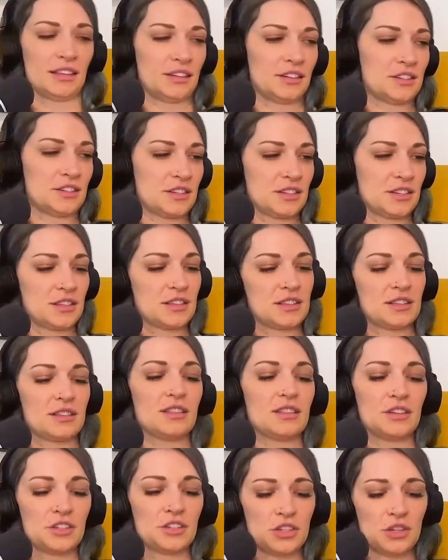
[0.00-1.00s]

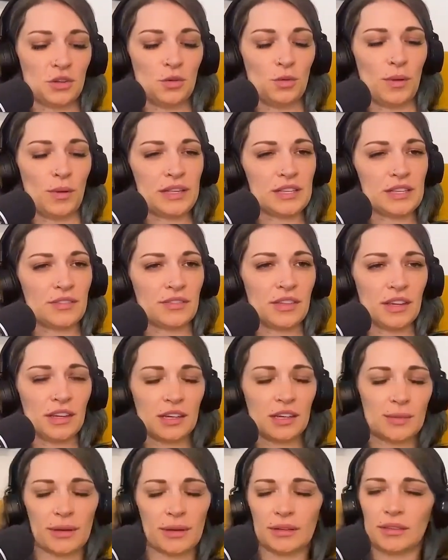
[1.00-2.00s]
There's there's new ways of
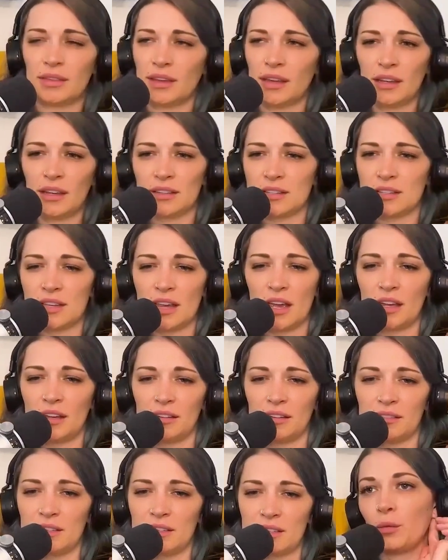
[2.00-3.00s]
thinking about things
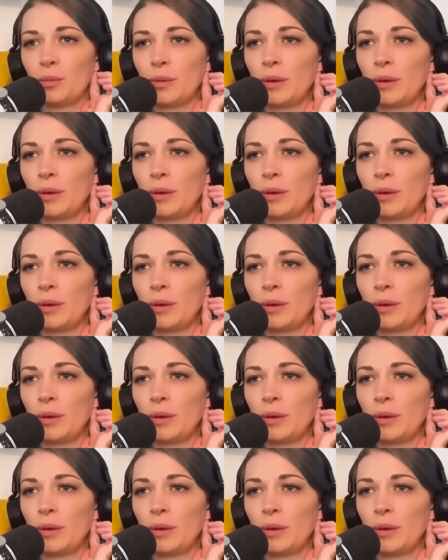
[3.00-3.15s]
and